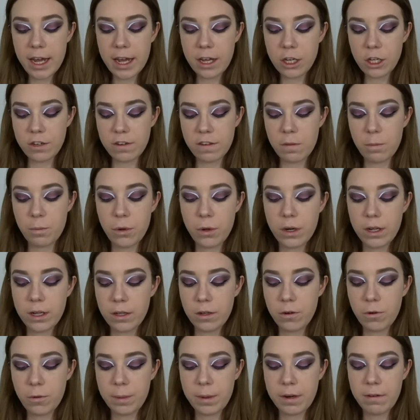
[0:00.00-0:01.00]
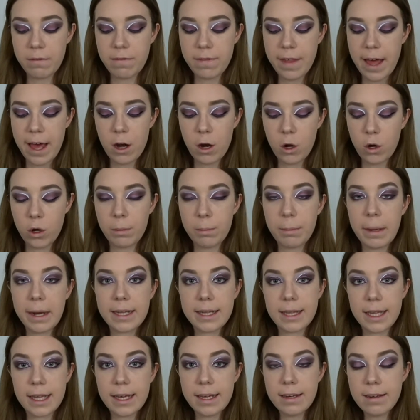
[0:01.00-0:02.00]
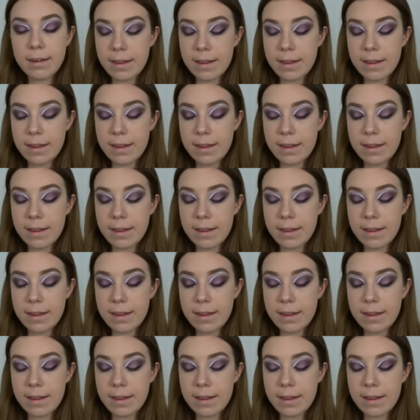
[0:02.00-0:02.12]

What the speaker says: and just put a little bit of that on my lid.